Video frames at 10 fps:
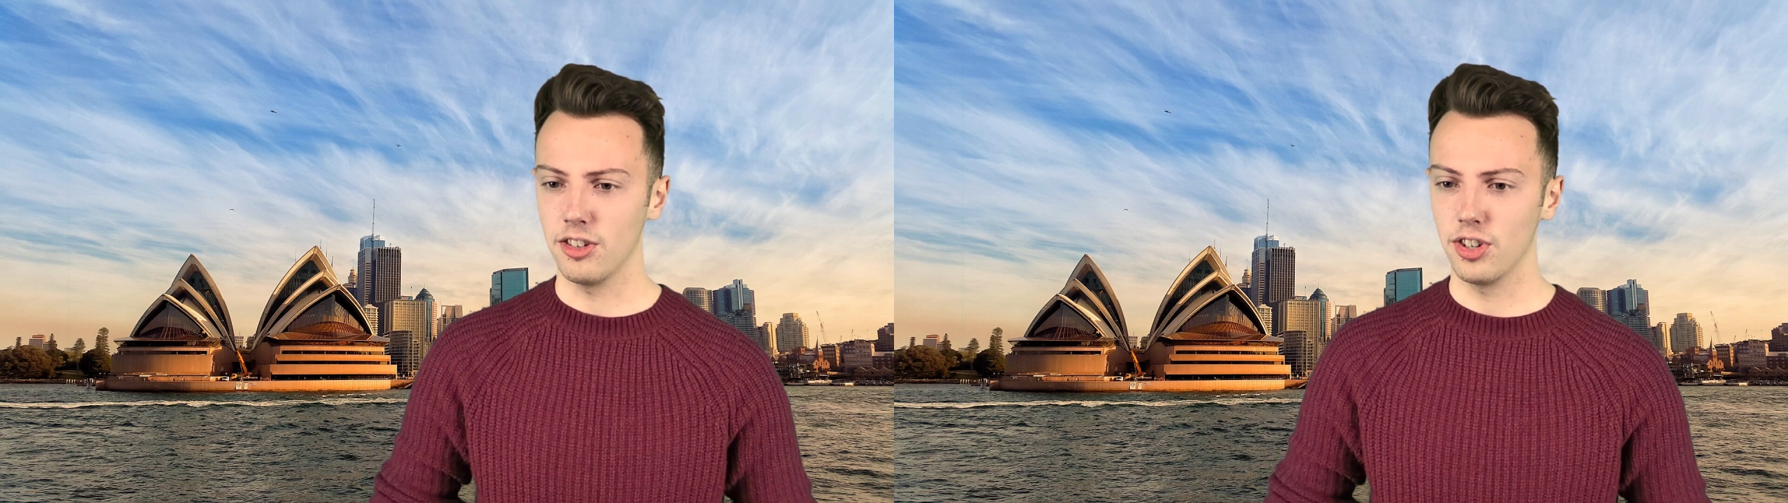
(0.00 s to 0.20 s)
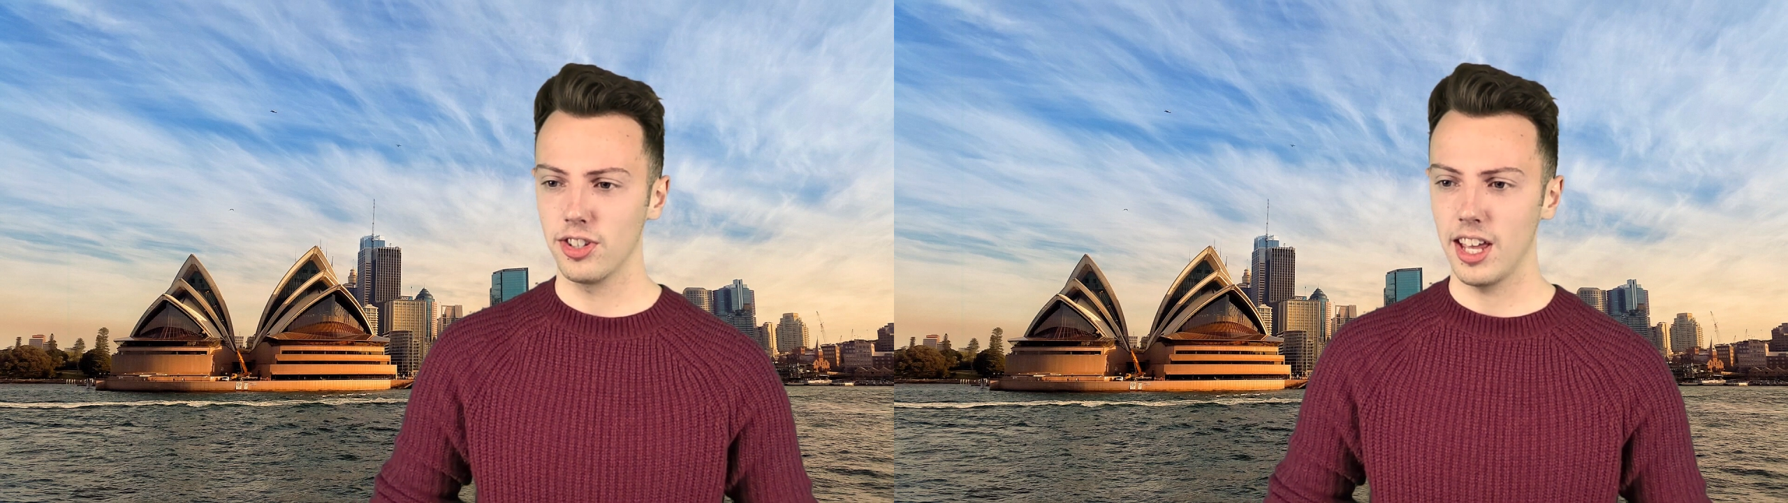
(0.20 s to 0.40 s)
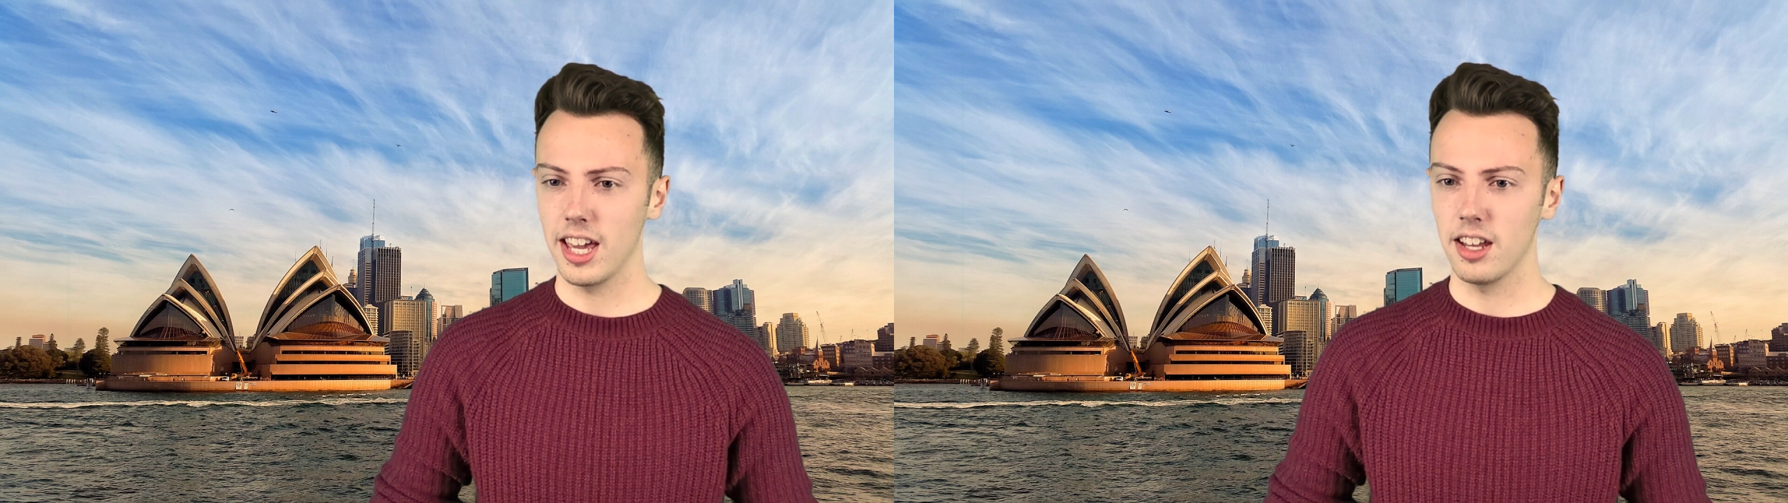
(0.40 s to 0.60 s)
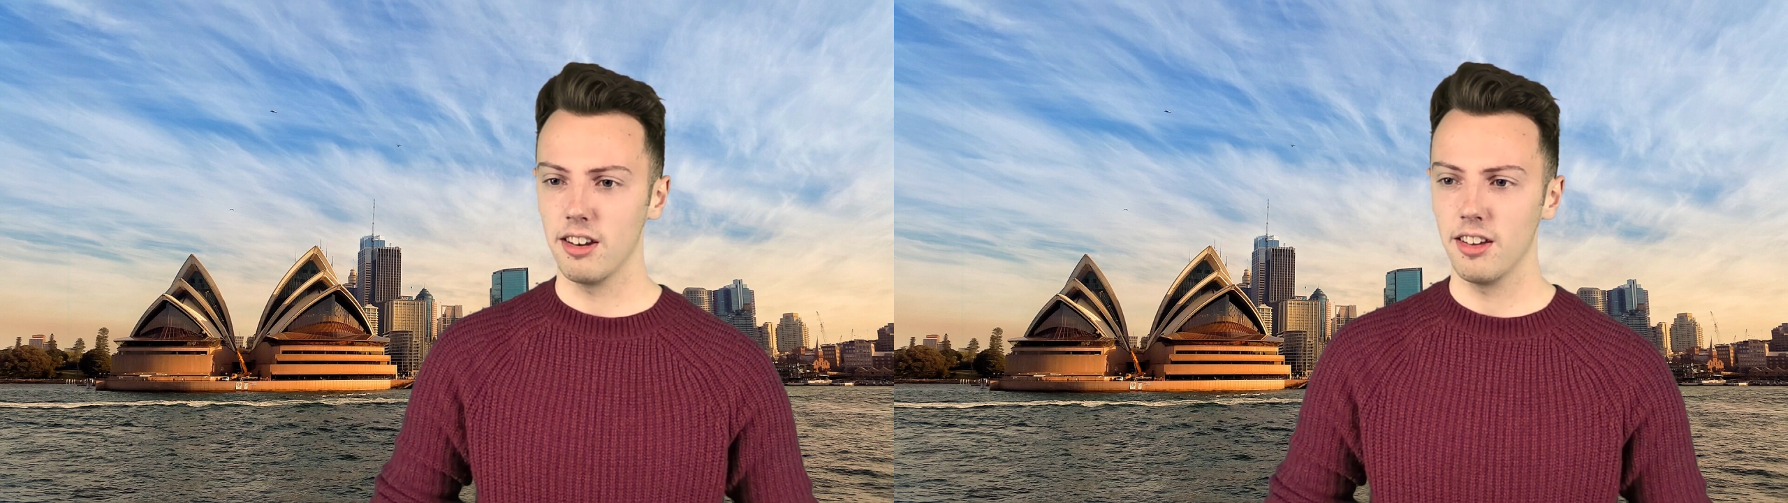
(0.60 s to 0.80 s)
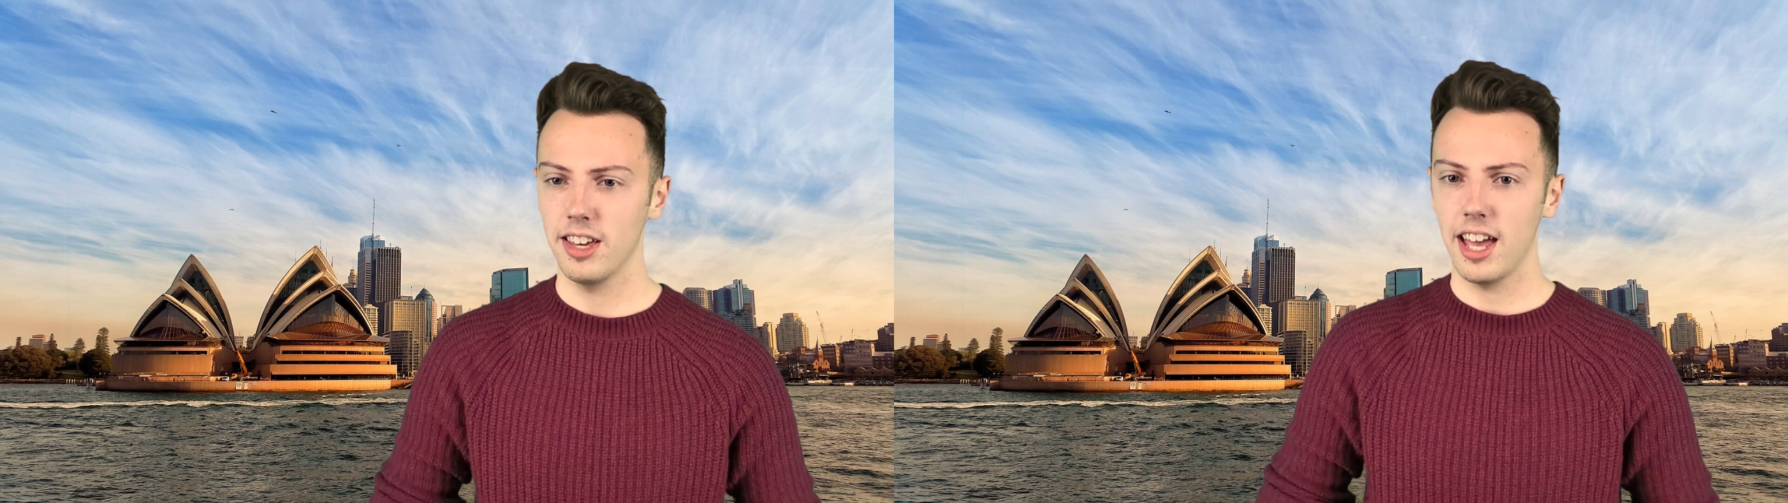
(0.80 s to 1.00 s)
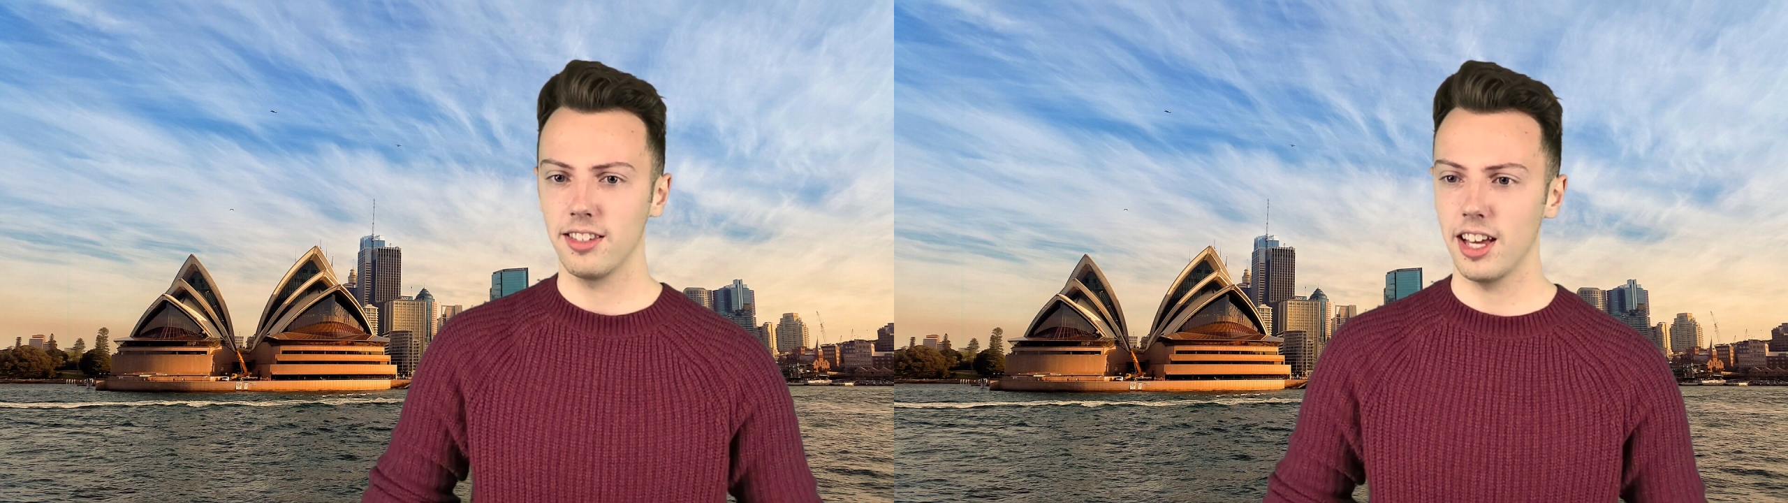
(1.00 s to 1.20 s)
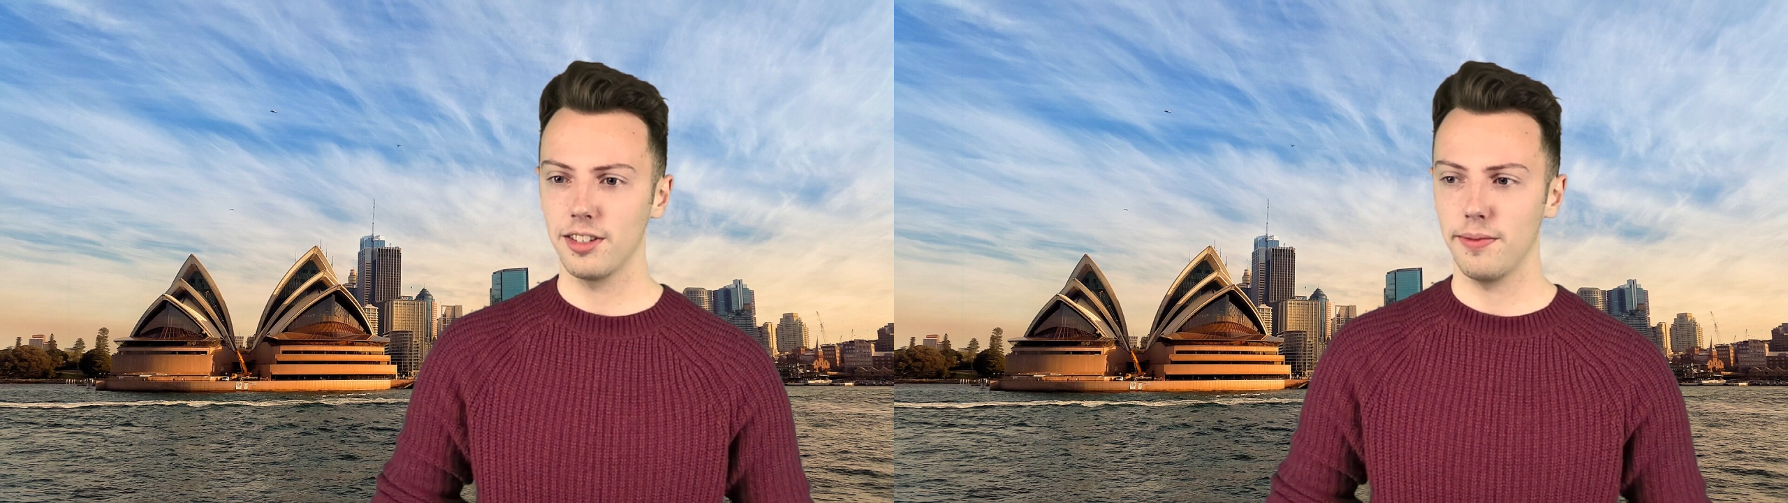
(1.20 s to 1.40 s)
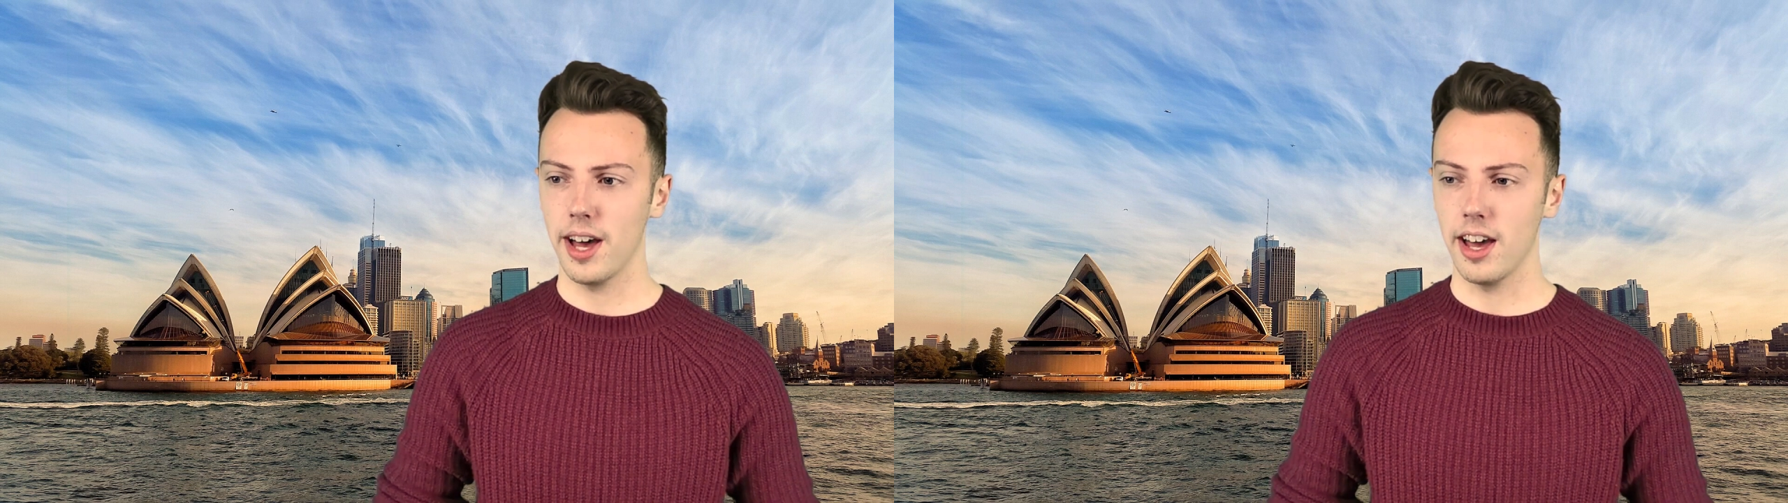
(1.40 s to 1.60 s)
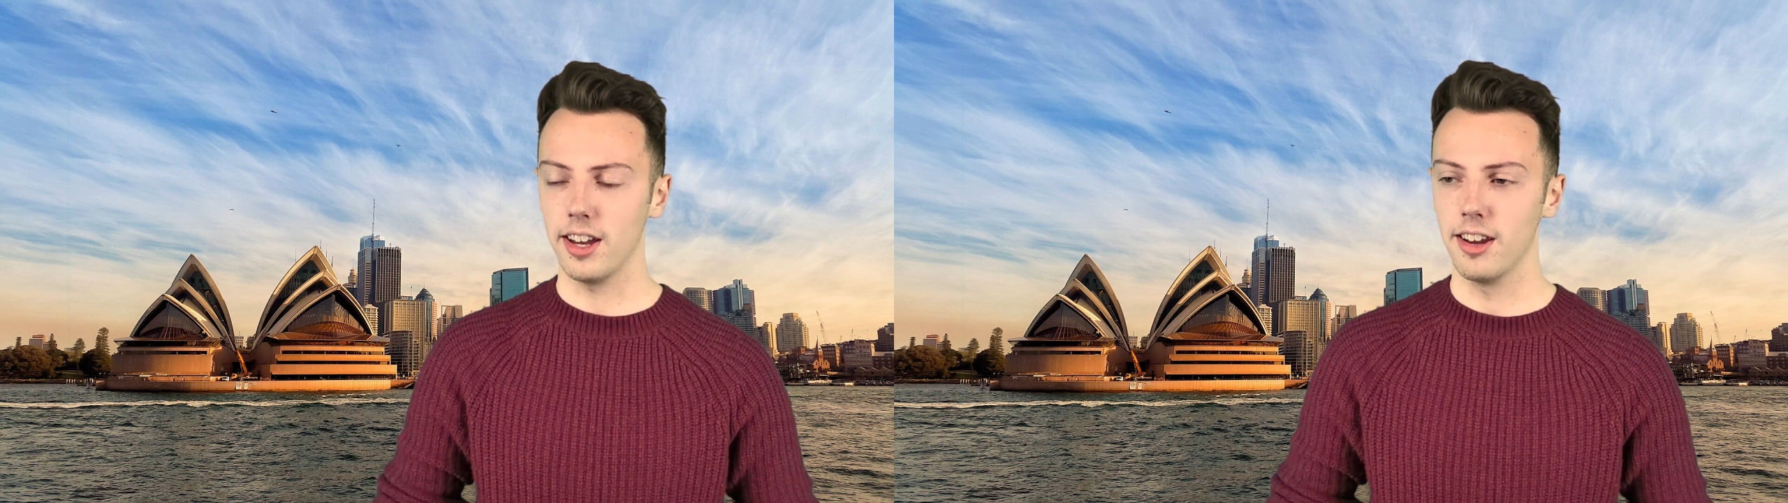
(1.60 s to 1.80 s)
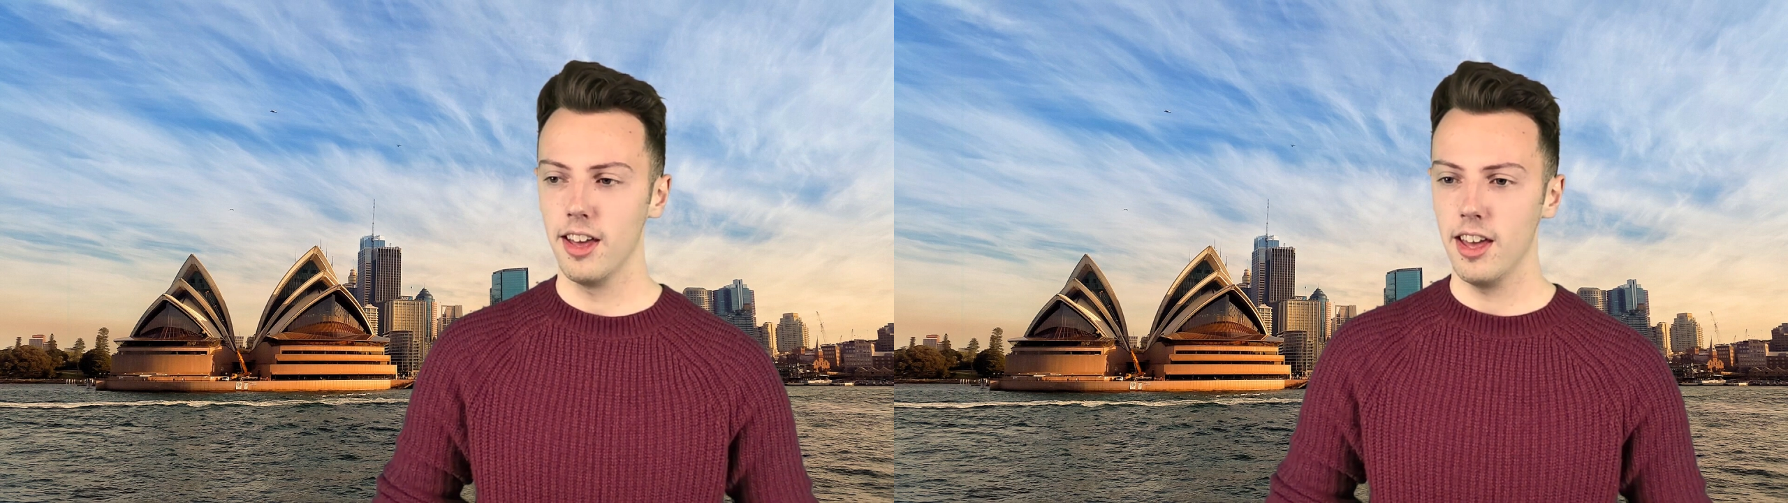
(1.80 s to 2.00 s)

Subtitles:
just saying yes, that's fine,